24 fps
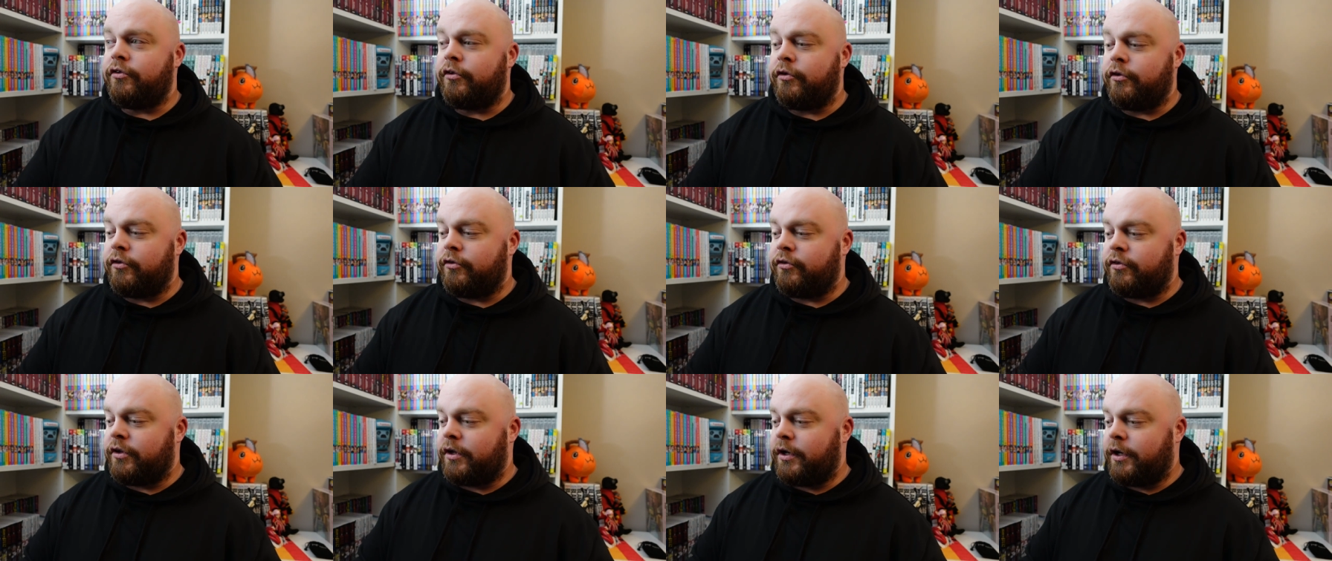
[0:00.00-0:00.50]

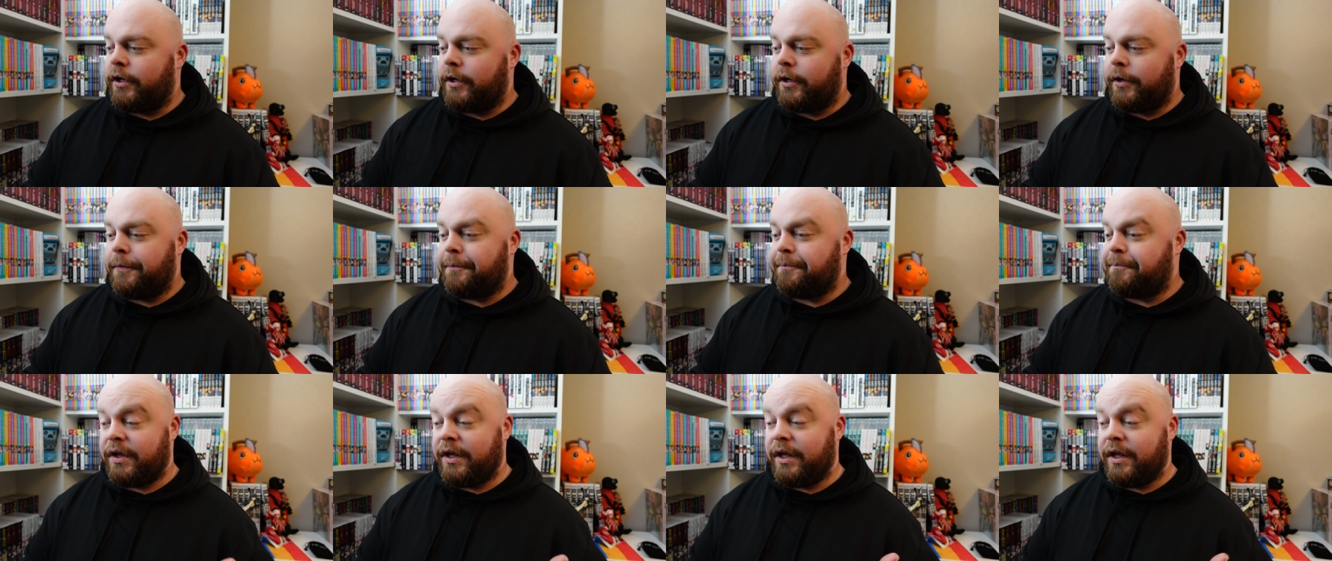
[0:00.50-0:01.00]
There's
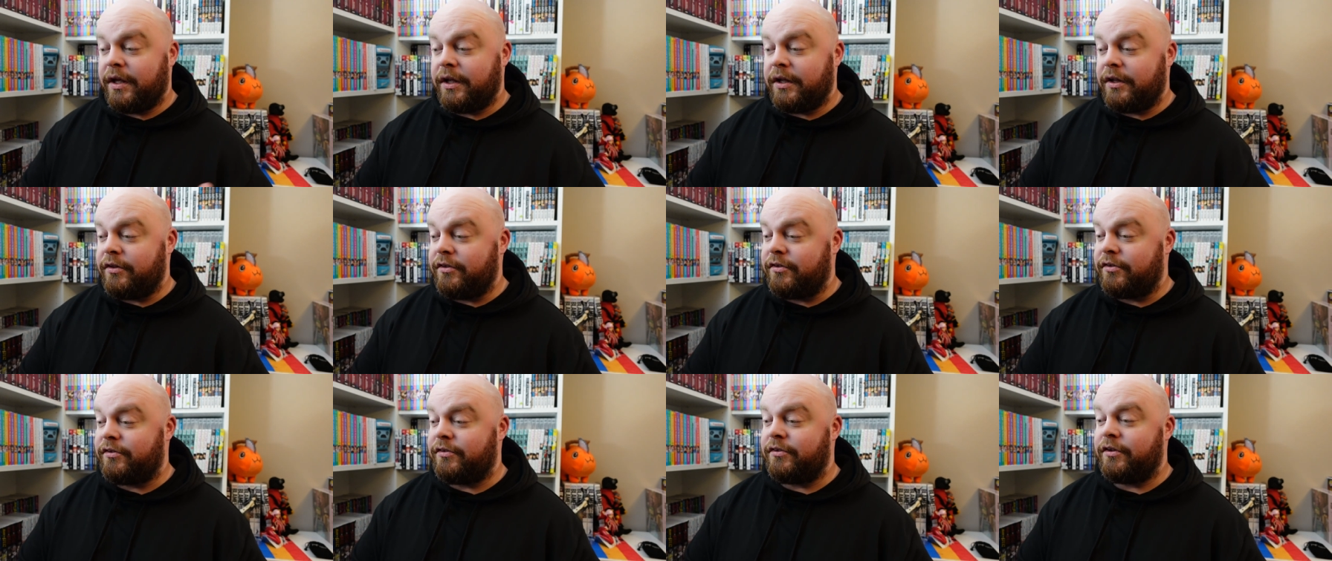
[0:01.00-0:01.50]

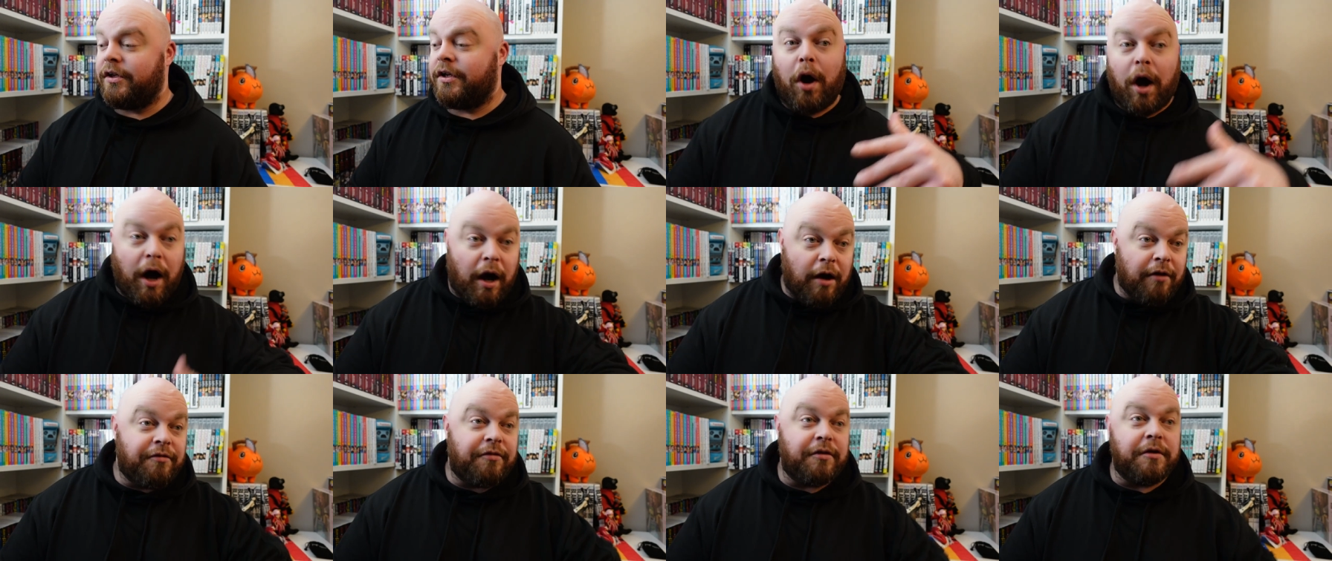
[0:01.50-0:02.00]
kids
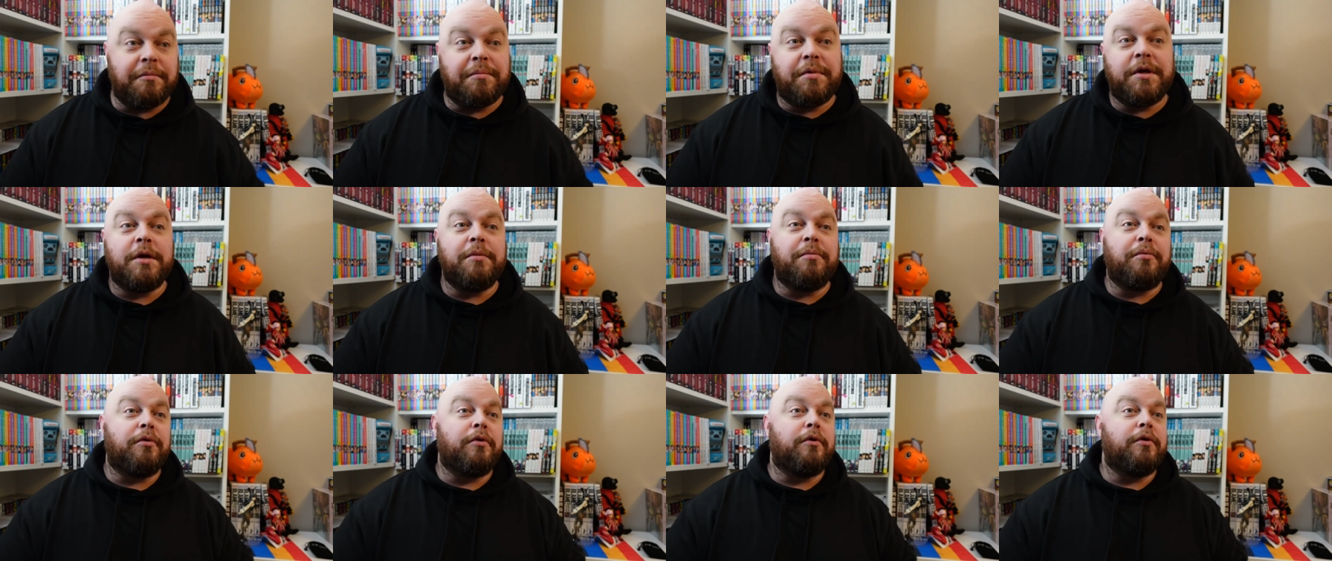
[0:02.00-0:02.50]
offing
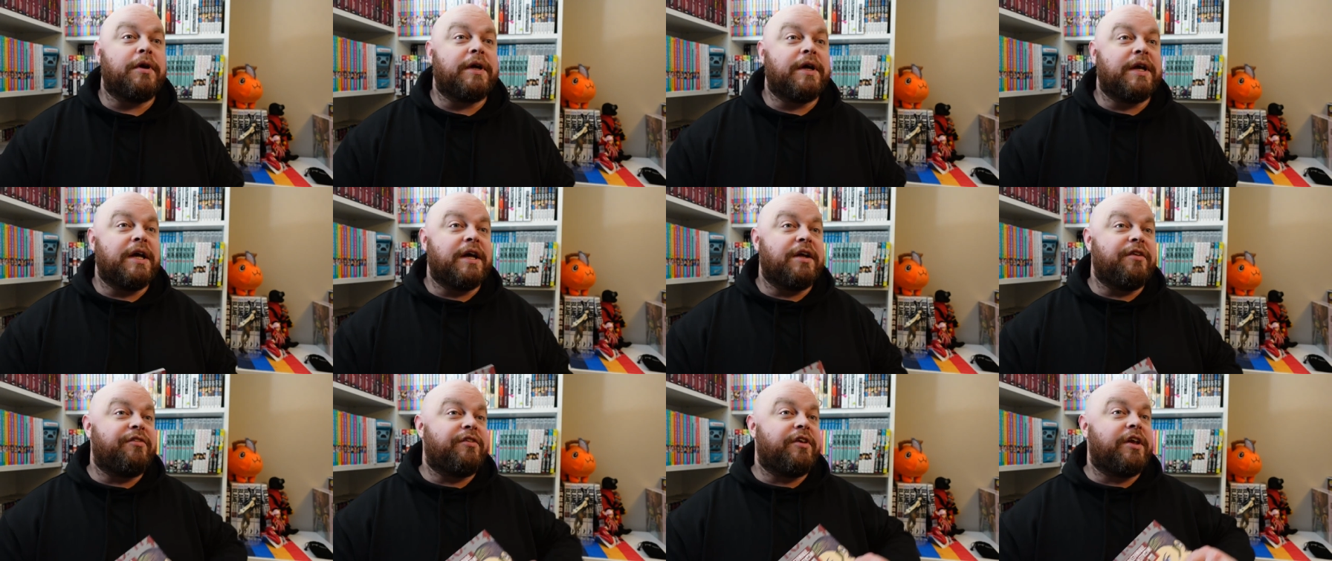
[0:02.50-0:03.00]
people,
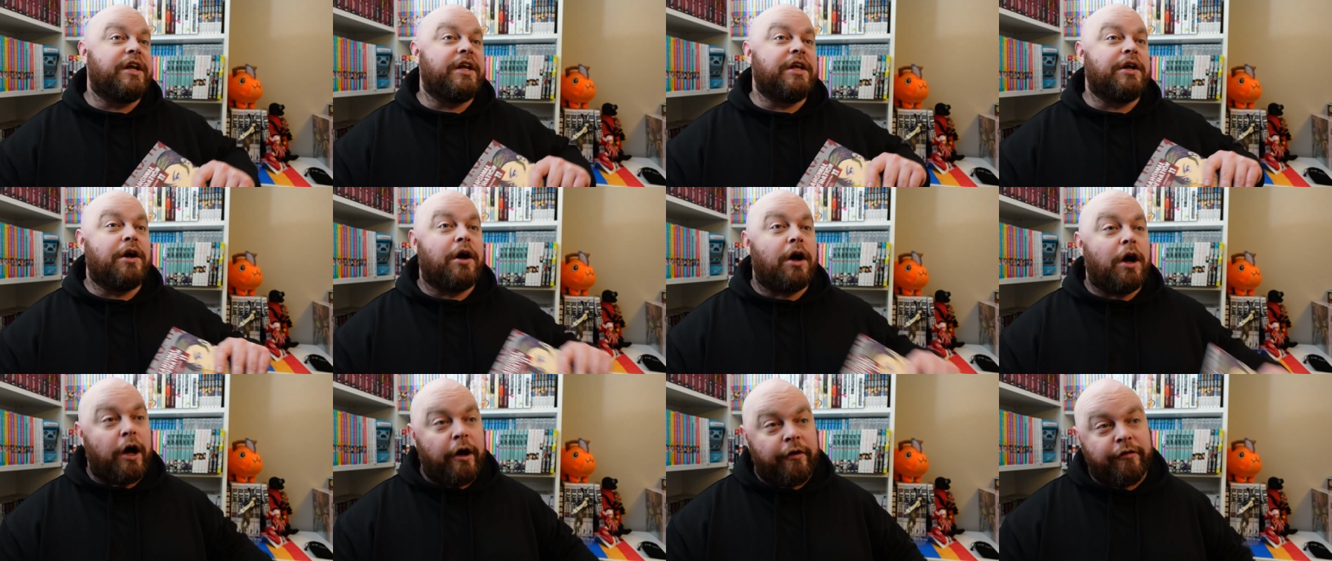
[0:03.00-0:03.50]
kids getting
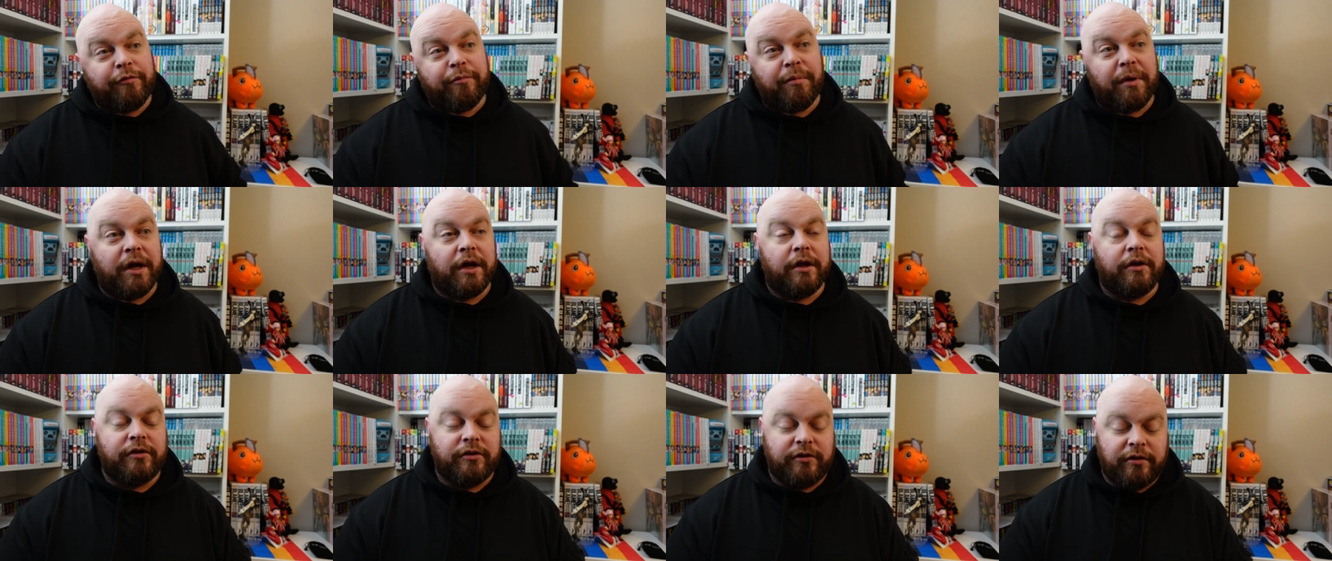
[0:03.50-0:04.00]
offed by
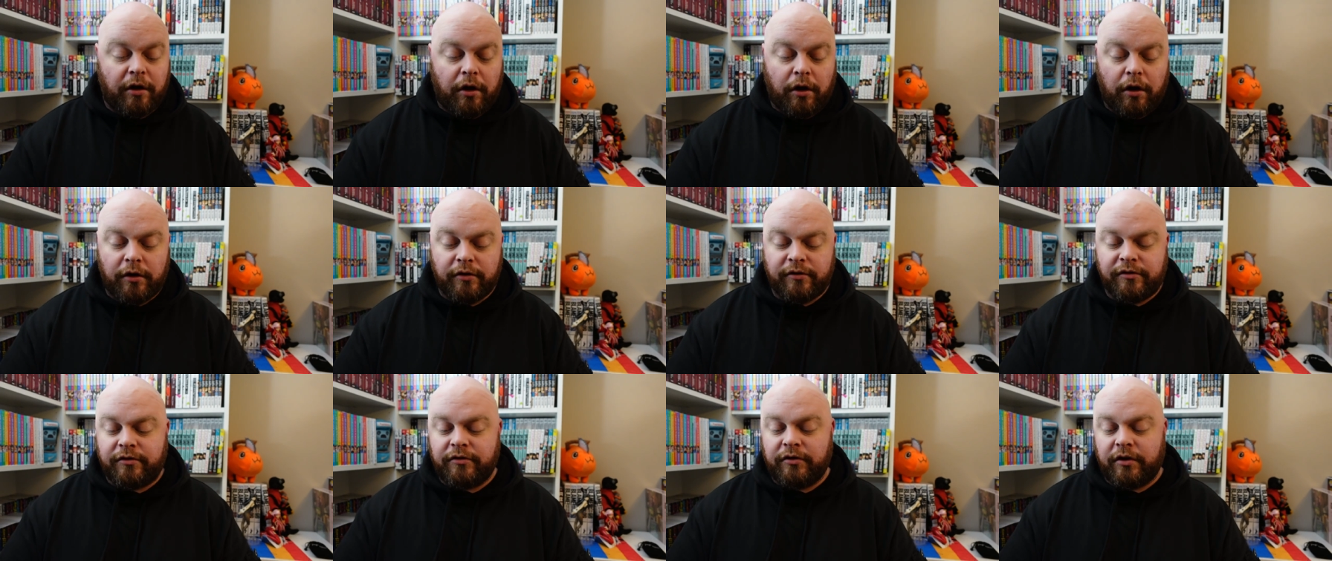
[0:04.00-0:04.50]

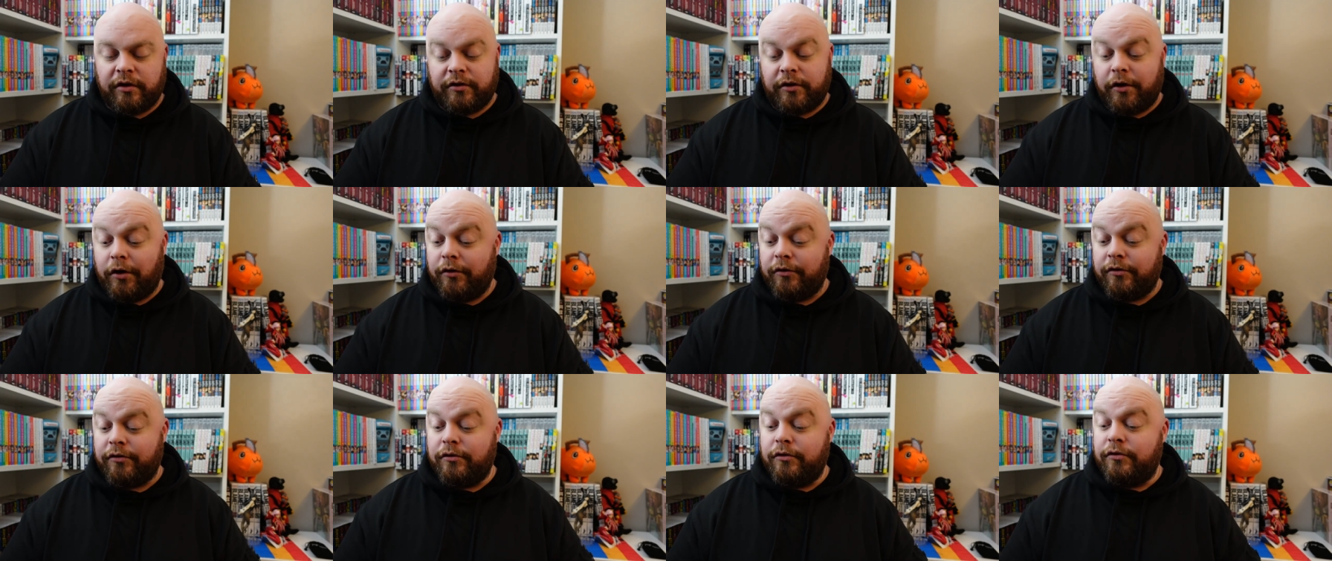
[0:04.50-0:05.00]
adults,
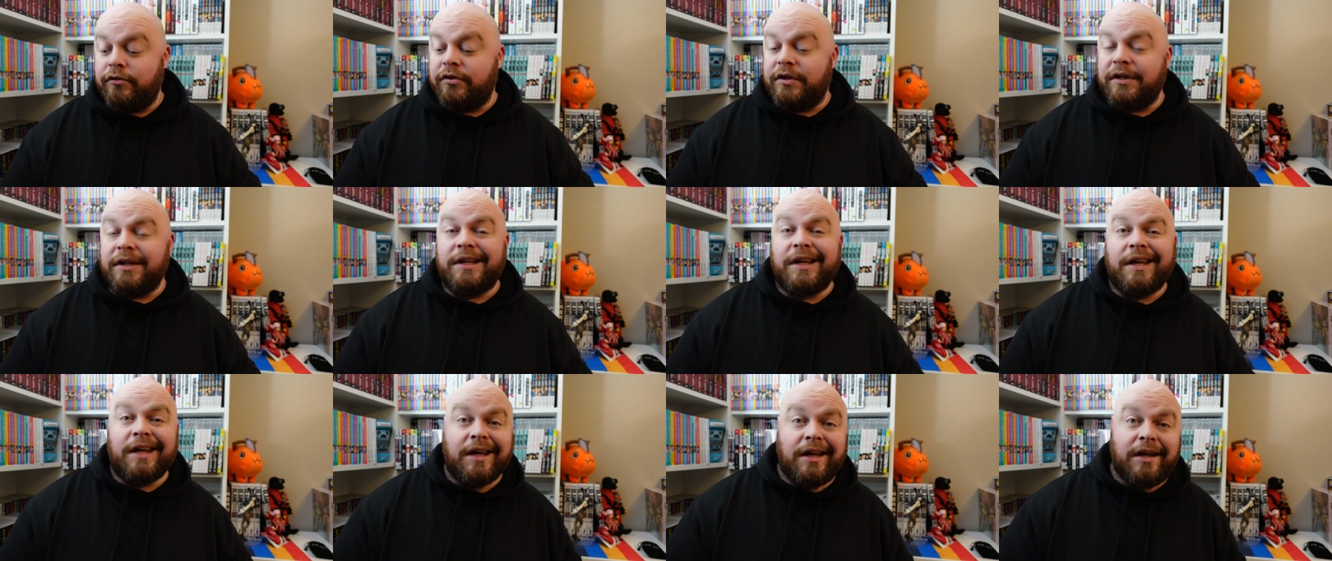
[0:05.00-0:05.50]
adults using
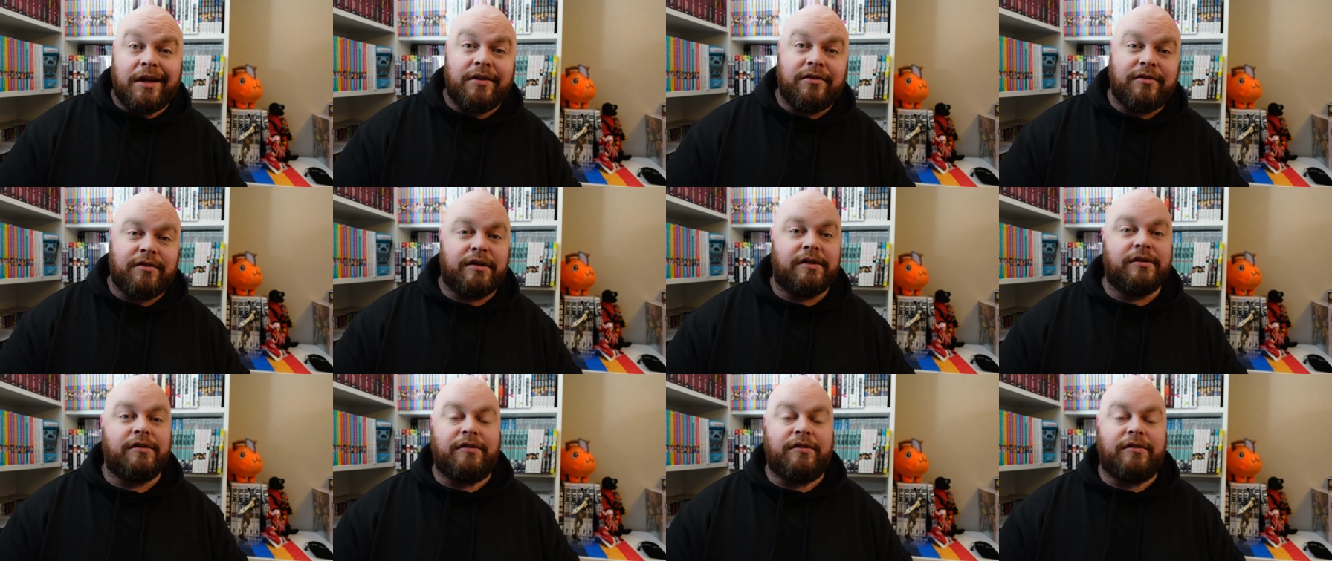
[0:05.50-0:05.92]
kids.